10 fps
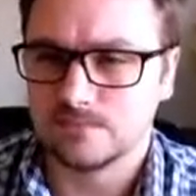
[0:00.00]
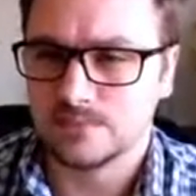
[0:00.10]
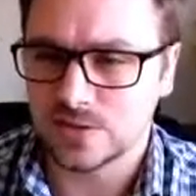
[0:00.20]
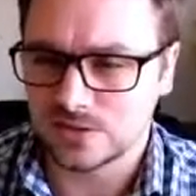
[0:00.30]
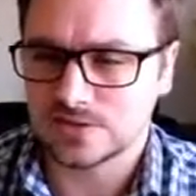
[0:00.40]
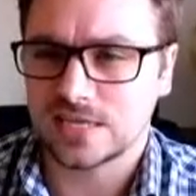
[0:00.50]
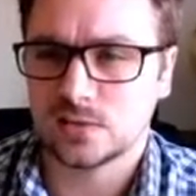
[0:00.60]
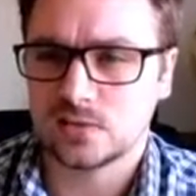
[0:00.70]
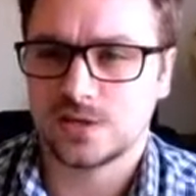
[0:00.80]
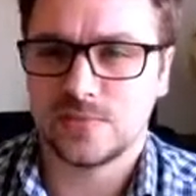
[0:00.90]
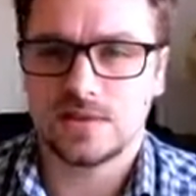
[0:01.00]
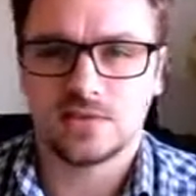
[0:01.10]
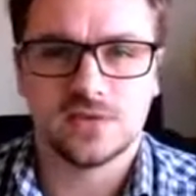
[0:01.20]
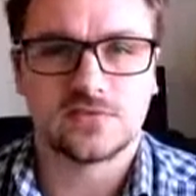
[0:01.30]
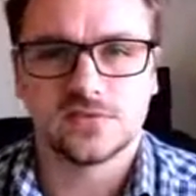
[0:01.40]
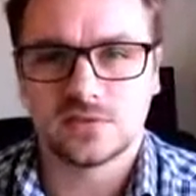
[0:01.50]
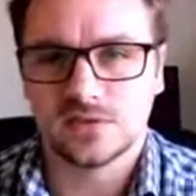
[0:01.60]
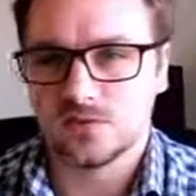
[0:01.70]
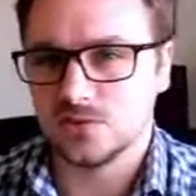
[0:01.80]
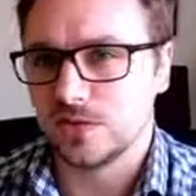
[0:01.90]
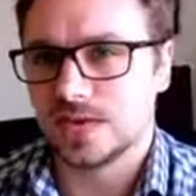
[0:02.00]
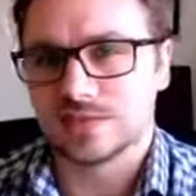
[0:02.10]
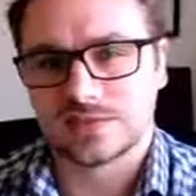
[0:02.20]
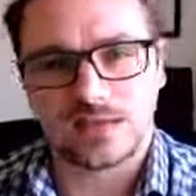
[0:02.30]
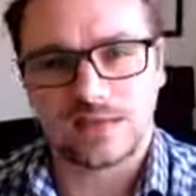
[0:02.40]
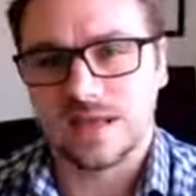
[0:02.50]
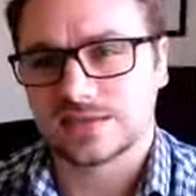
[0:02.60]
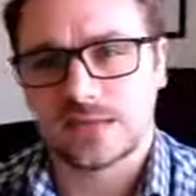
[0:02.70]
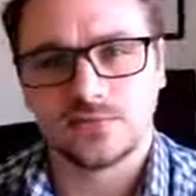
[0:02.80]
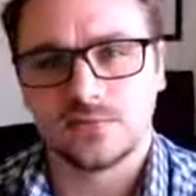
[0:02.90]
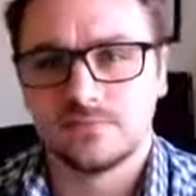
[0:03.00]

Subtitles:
Because that's what's going to make the difference of you getting to that next level.